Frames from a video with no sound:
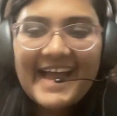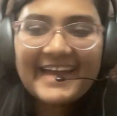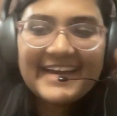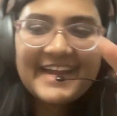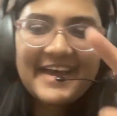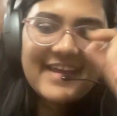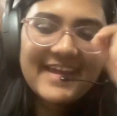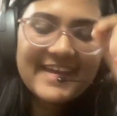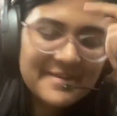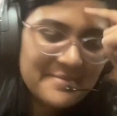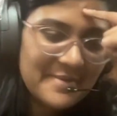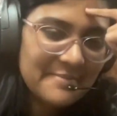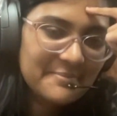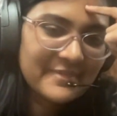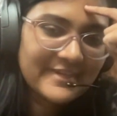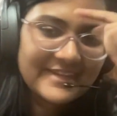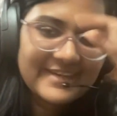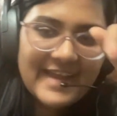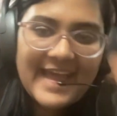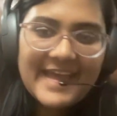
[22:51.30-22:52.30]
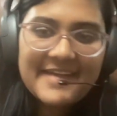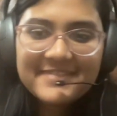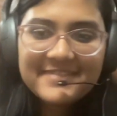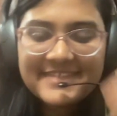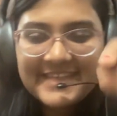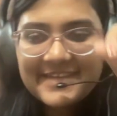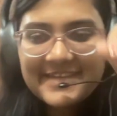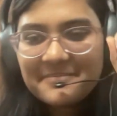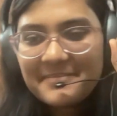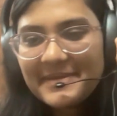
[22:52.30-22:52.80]
I remember. I have
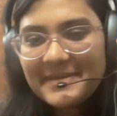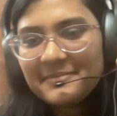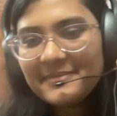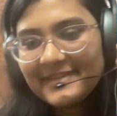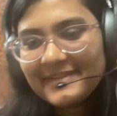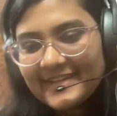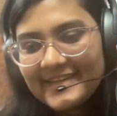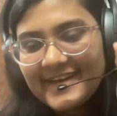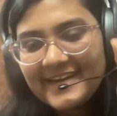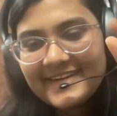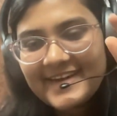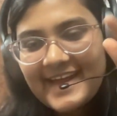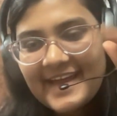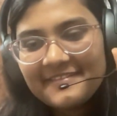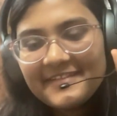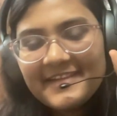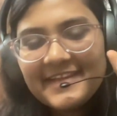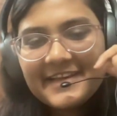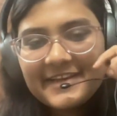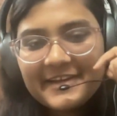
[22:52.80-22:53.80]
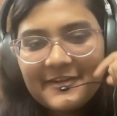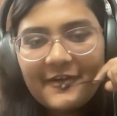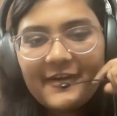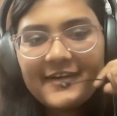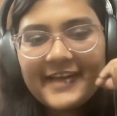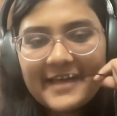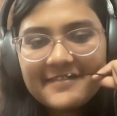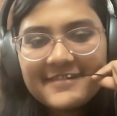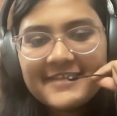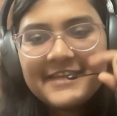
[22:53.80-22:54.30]
seen people, they are traveling a lot.
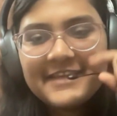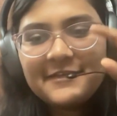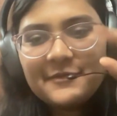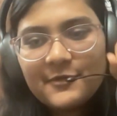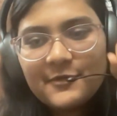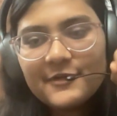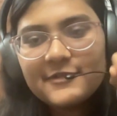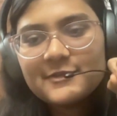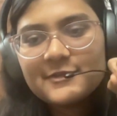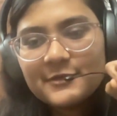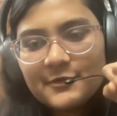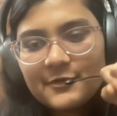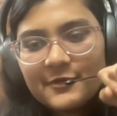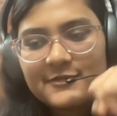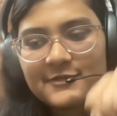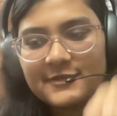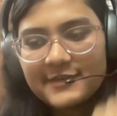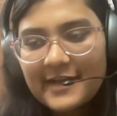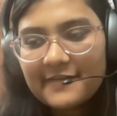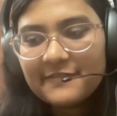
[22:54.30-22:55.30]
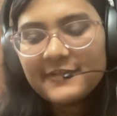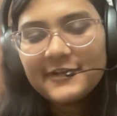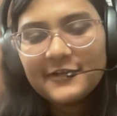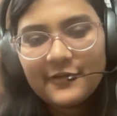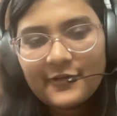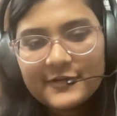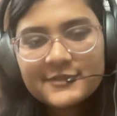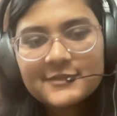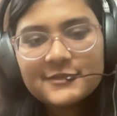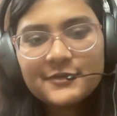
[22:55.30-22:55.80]
I've seen you also. You also travel a
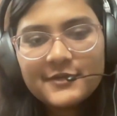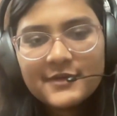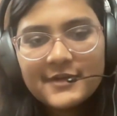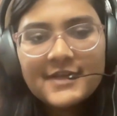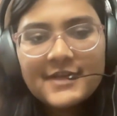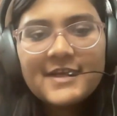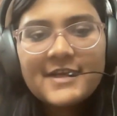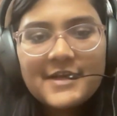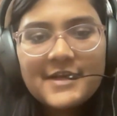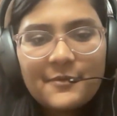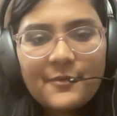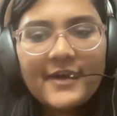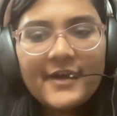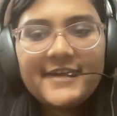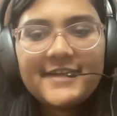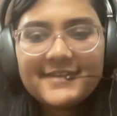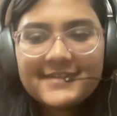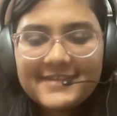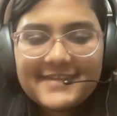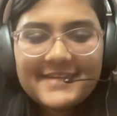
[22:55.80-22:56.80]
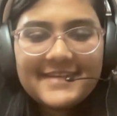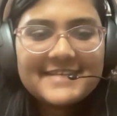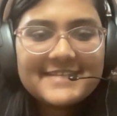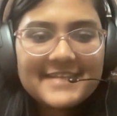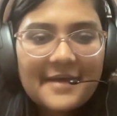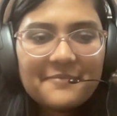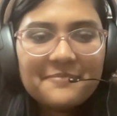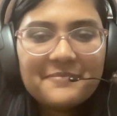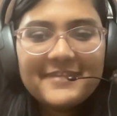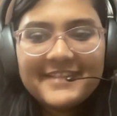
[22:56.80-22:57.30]
lot. So what is
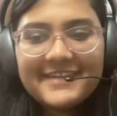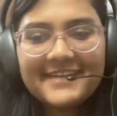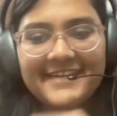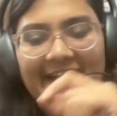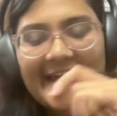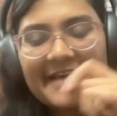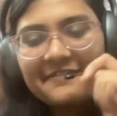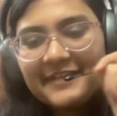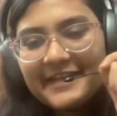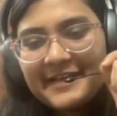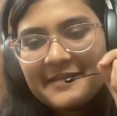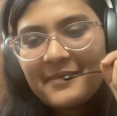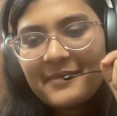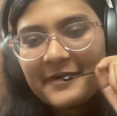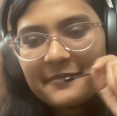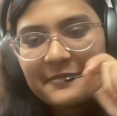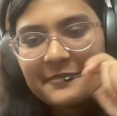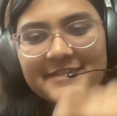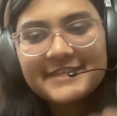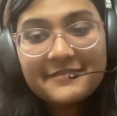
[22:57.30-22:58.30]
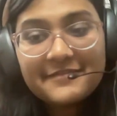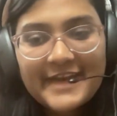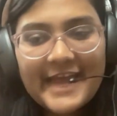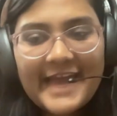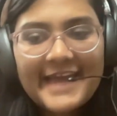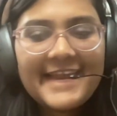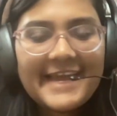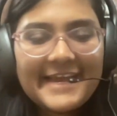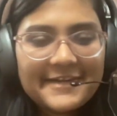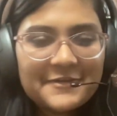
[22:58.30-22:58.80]
up with the traveling part? Because even
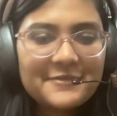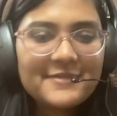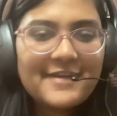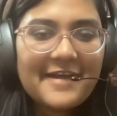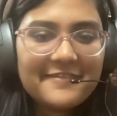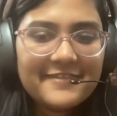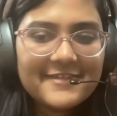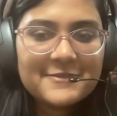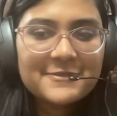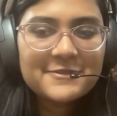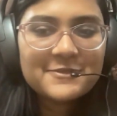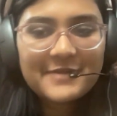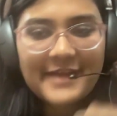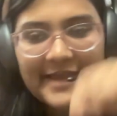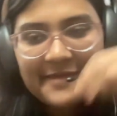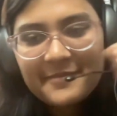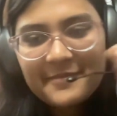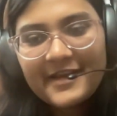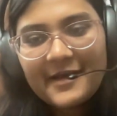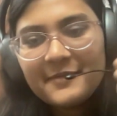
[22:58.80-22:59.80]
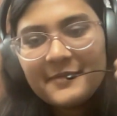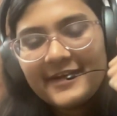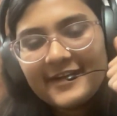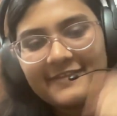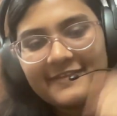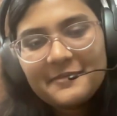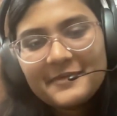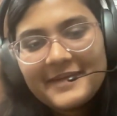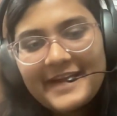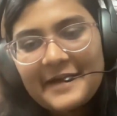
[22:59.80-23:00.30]
I like to travel. So should I become a
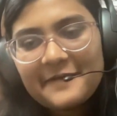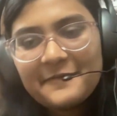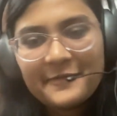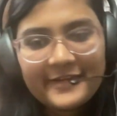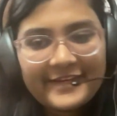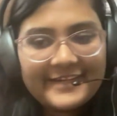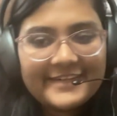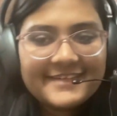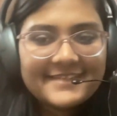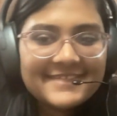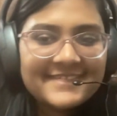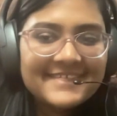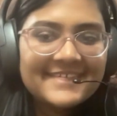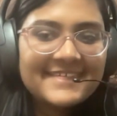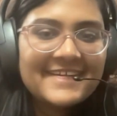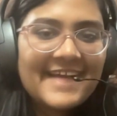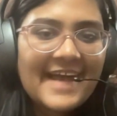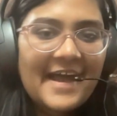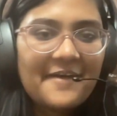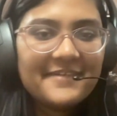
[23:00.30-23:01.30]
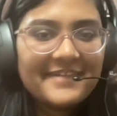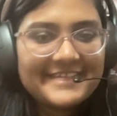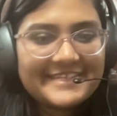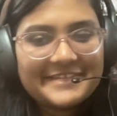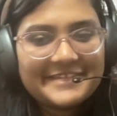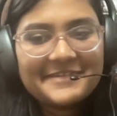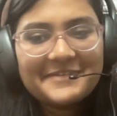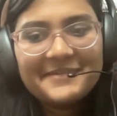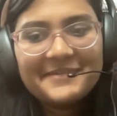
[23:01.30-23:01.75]
developer advocate? How does it go?